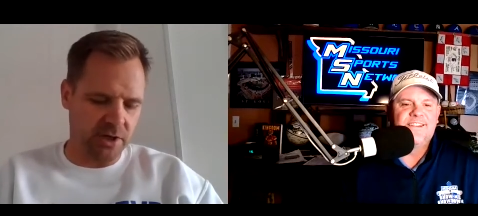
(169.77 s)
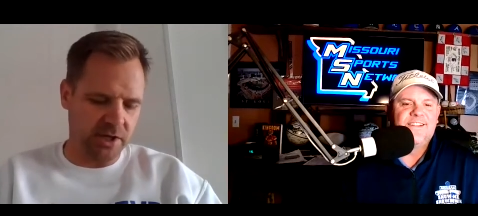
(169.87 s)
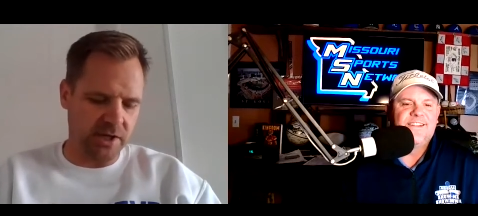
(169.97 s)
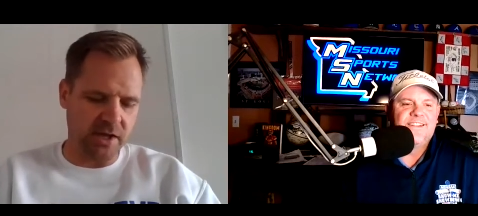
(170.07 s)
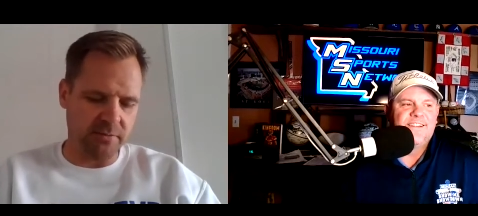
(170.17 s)
Speaker 1: in
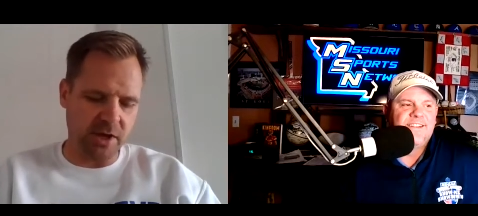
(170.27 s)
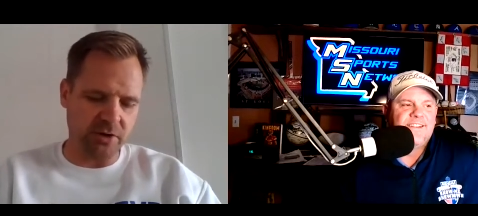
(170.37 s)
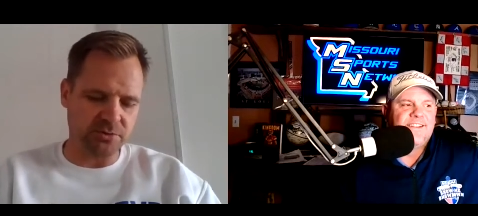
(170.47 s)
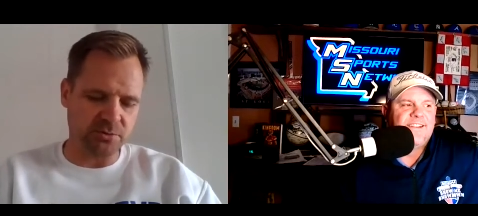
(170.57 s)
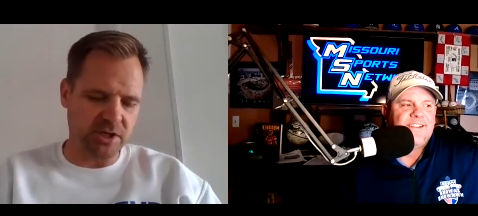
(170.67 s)
your running
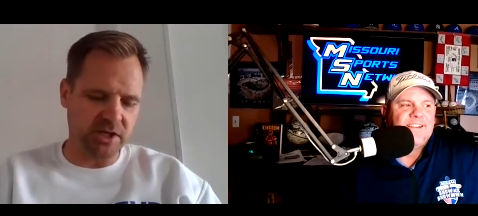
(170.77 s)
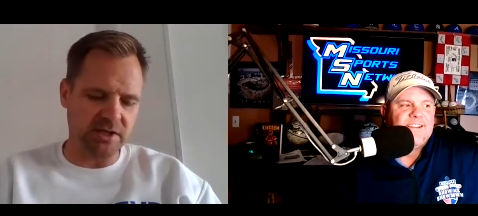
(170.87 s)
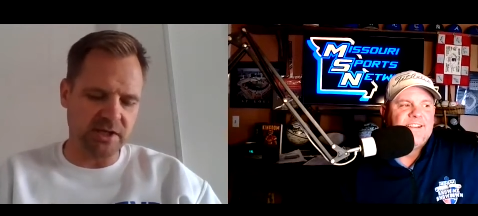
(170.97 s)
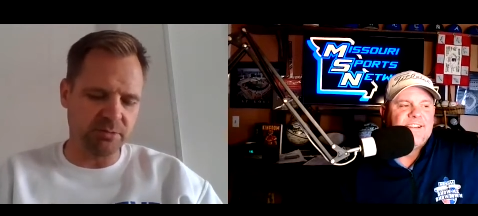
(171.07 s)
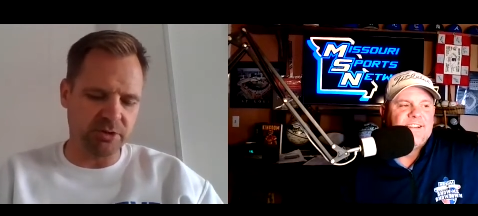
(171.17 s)
game helps
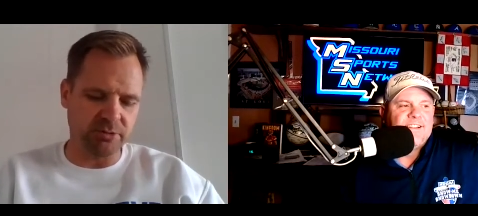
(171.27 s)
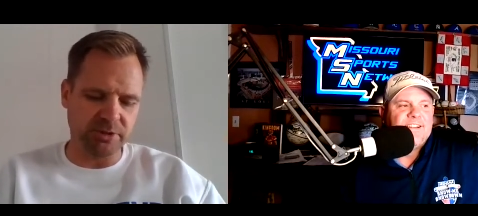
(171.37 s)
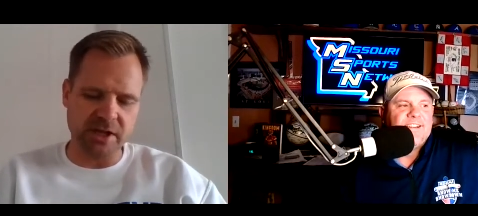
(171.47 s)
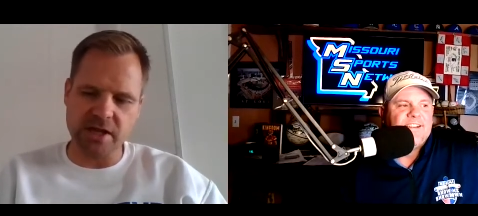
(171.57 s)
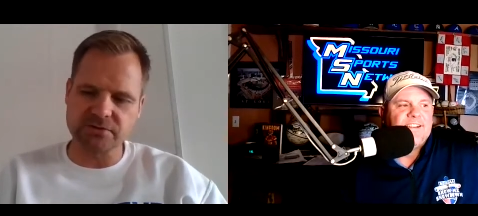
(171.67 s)
when you get deep
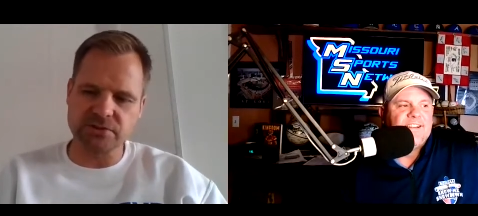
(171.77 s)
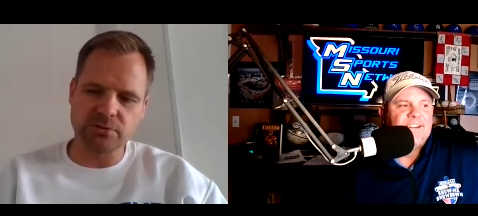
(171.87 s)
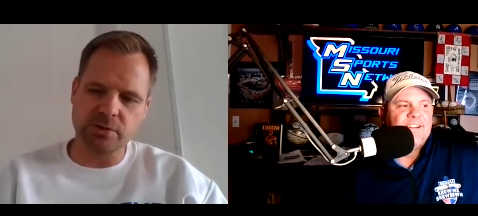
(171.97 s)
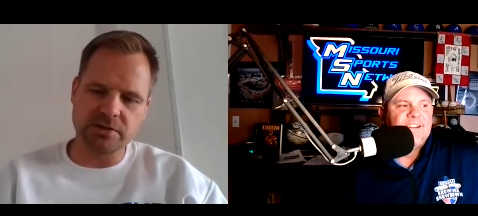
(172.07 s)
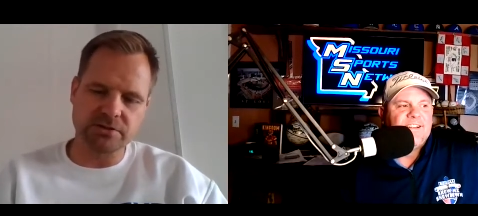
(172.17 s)
in the
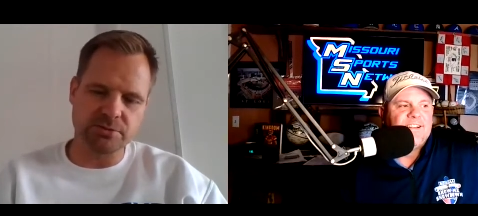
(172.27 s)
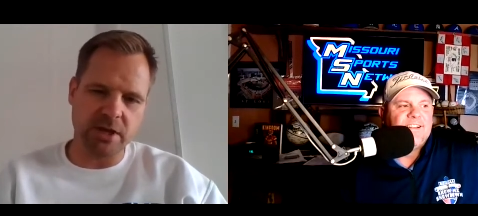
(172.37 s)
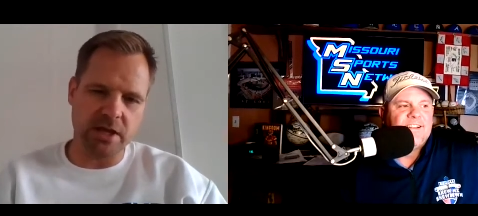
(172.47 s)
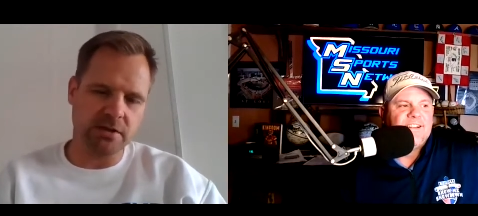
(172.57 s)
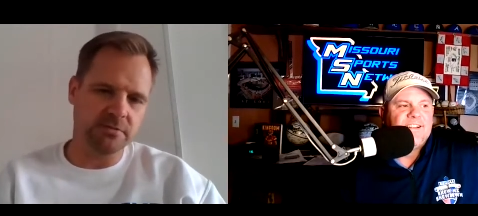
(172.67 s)
playoffs and the
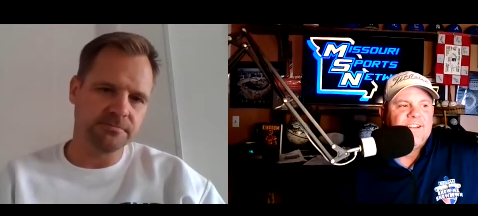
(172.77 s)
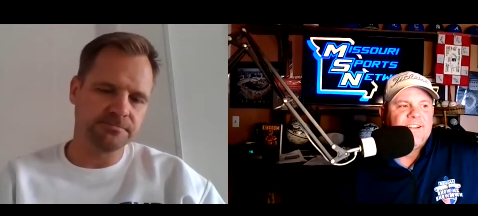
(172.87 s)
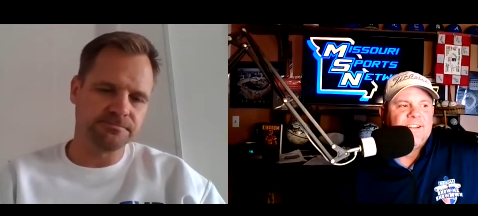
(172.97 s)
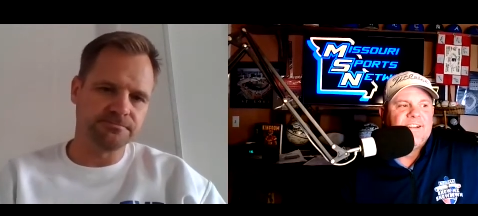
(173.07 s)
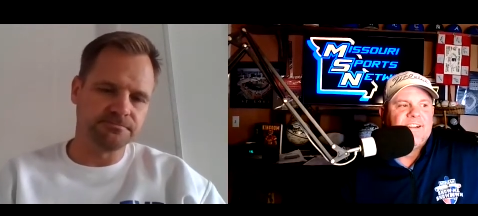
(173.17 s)
weather's bad.
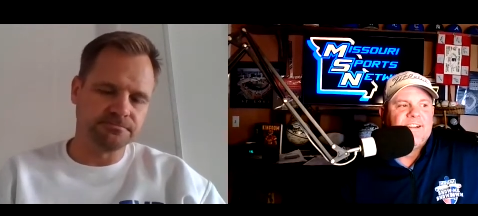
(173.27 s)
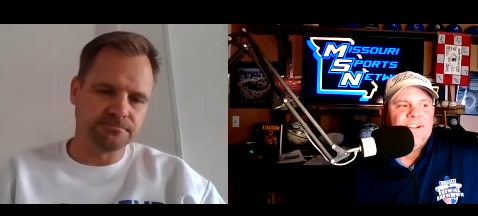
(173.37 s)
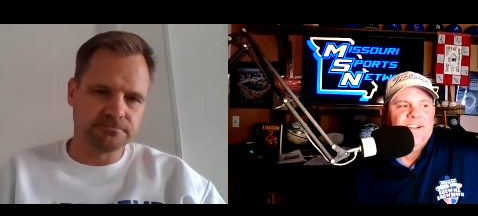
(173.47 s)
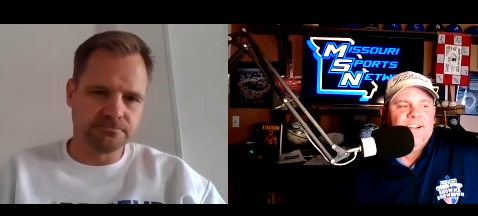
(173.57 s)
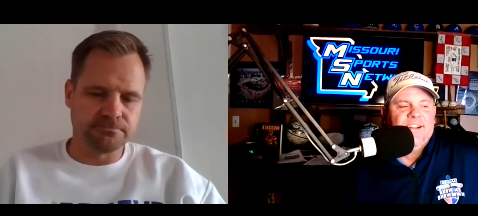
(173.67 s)

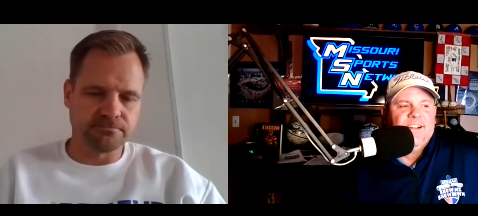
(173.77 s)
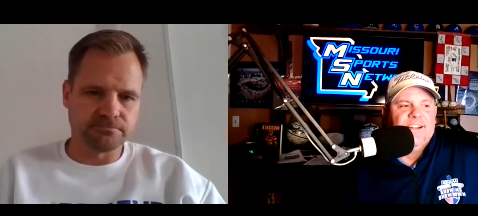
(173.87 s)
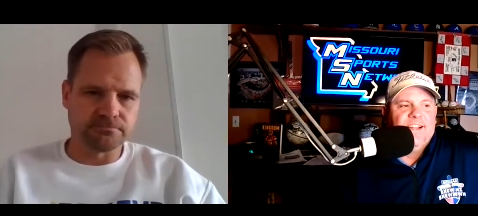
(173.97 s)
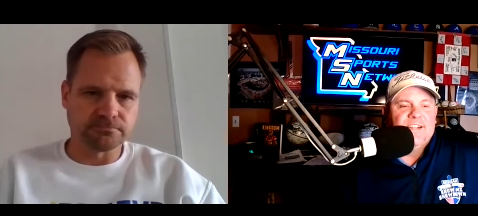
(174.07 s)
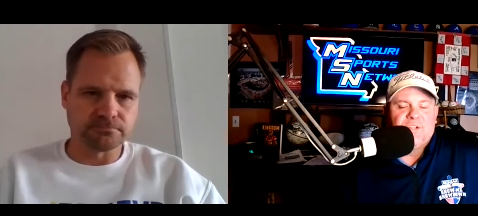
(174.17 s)

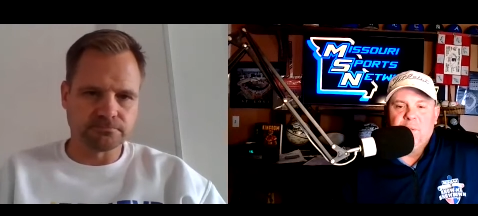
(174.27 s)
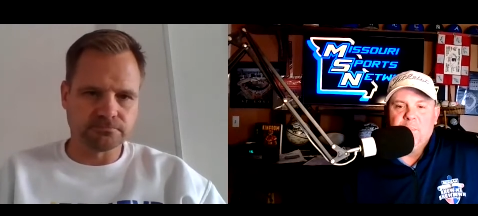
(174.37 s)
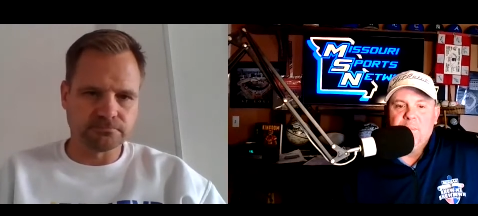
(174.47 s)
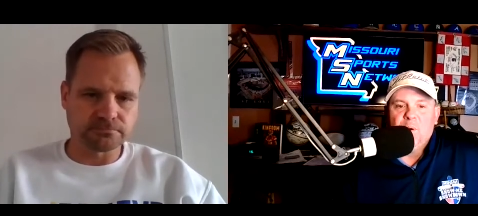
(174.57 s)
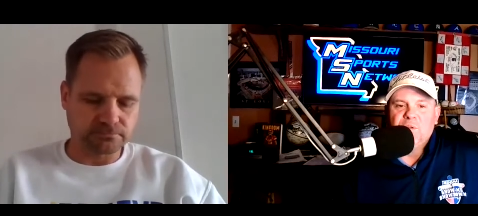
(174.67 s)
Speaker 2: Yeah, it's
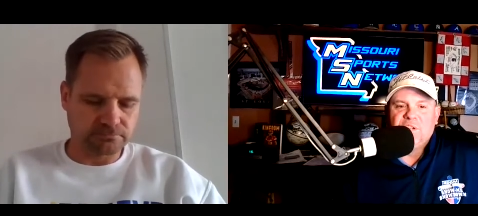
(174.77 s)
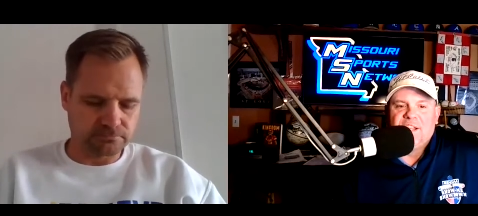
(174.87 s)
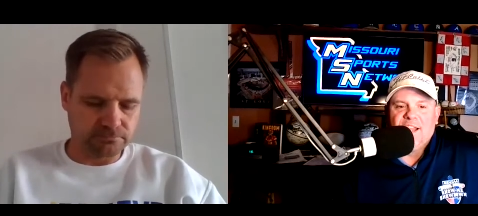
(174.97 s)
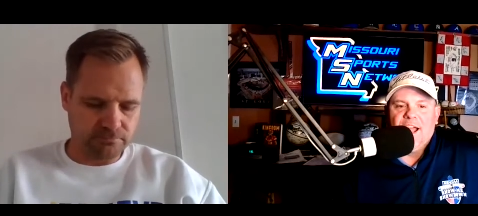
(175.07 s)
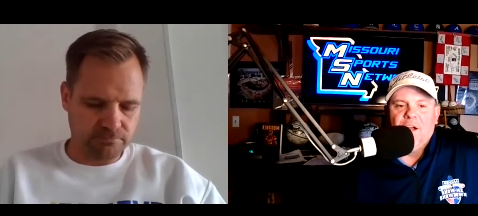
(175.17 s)
going to be
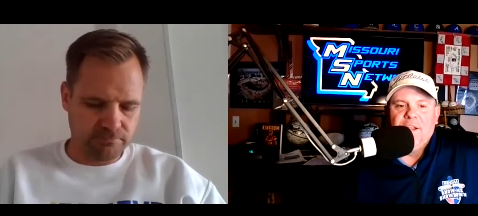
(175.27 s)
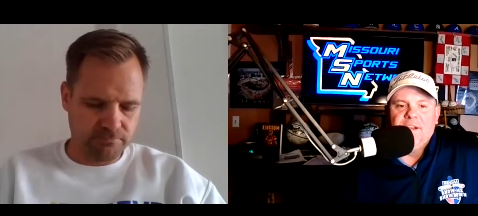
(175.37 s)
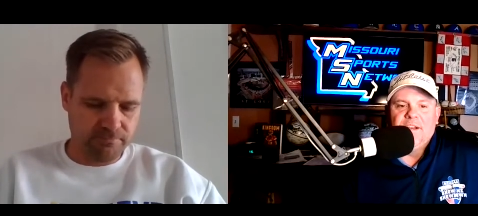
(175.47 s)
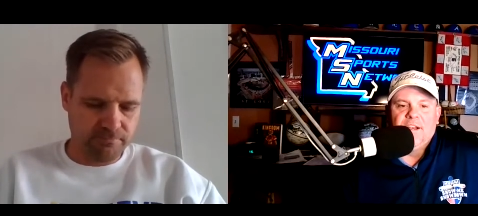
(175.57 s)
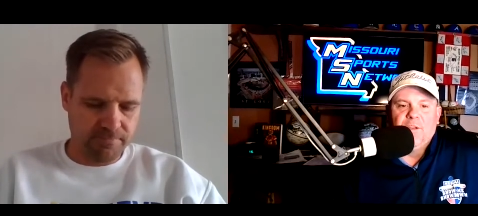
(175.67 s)
mostly
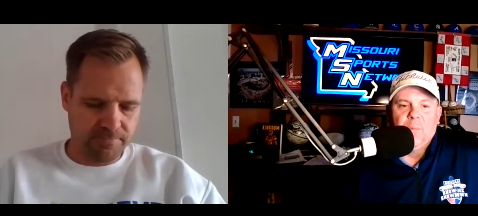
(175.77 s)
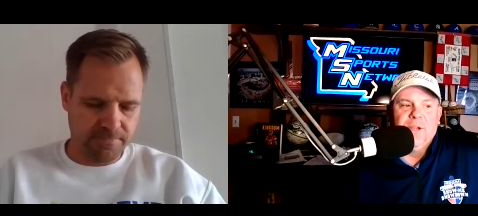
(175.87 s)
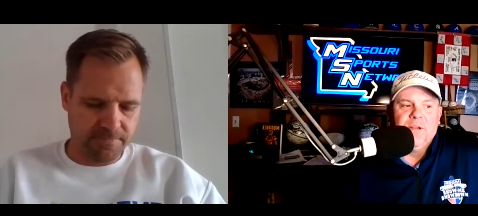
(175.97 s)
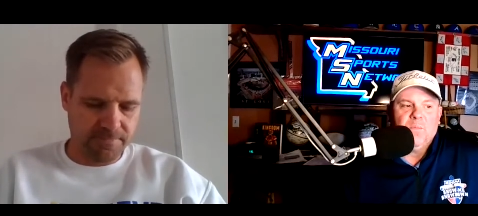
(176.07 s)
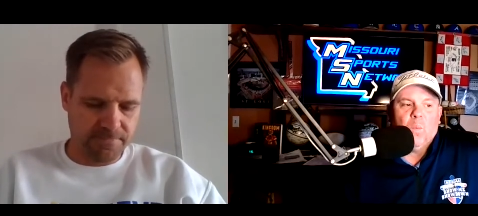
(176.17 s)
cloudy and a
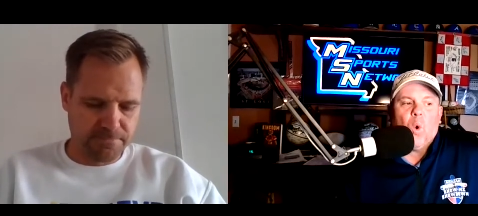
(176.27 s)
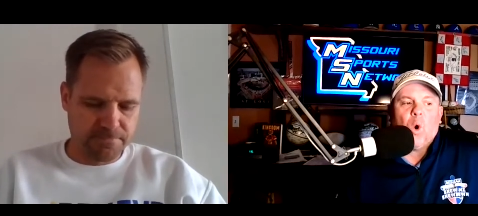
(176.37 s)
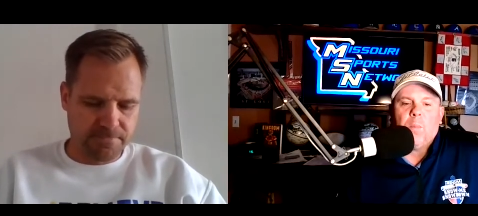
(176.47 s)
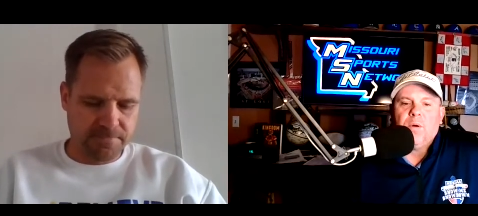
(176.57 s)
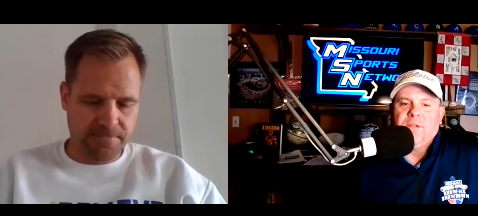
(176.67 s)
little bit
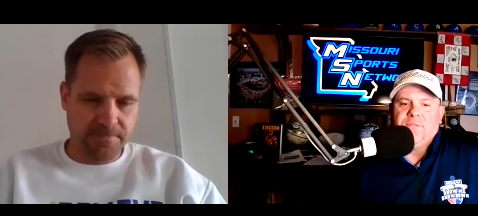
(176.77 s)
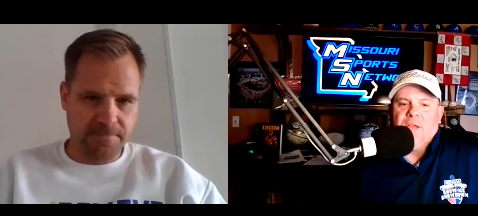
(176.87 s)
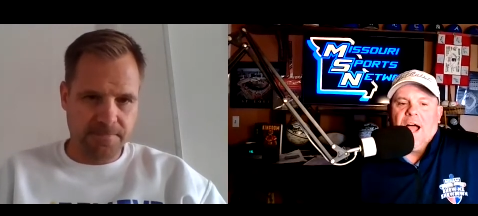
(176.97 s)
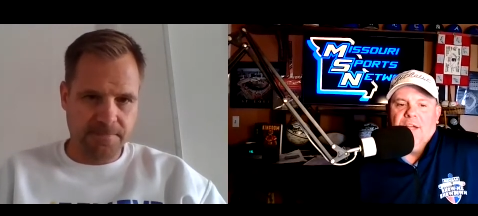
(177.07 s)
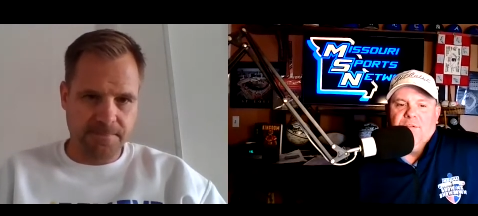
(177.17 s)
warmer
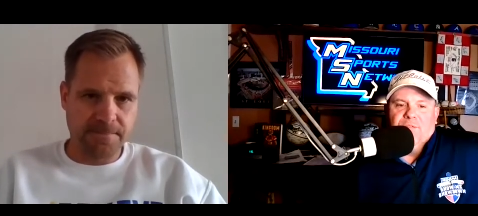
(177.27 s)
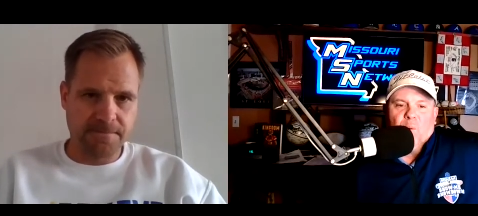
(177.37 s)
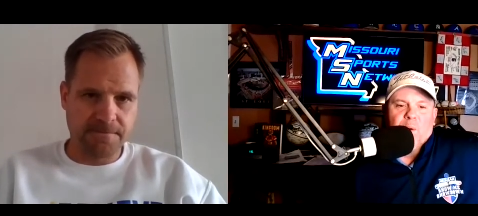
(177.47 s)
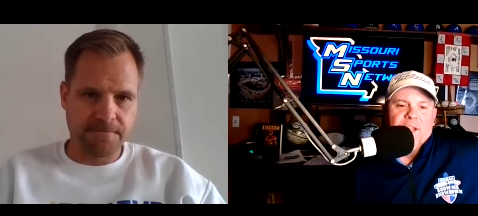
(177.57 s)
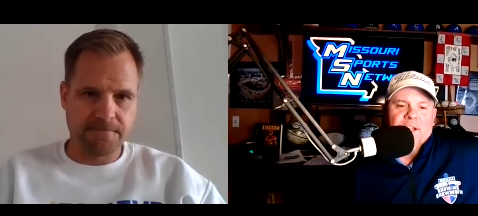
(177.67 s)
at the high of
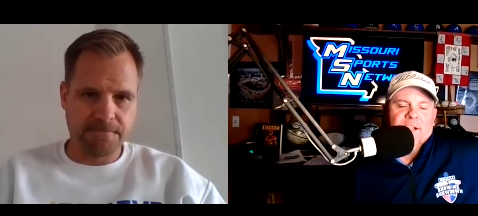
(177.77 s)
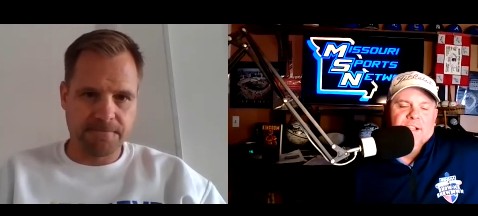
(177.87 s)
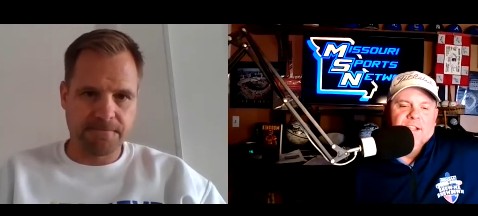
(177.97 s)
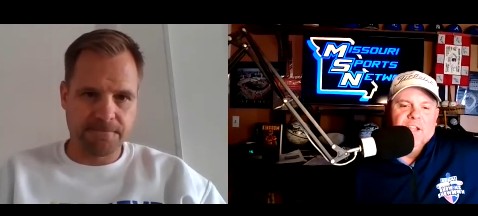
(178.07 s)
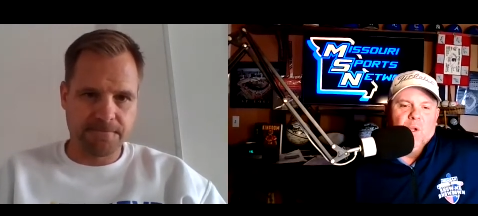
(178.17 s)
40 you
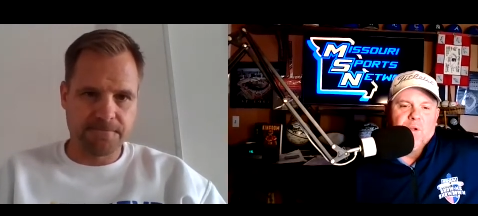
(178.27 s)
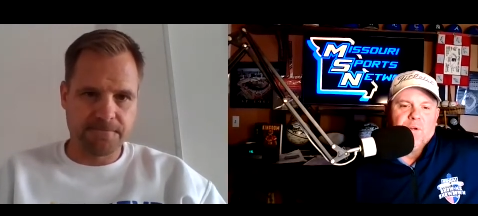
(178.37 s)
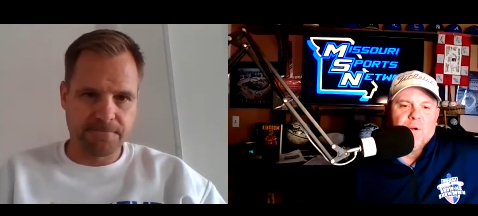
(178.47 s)
know,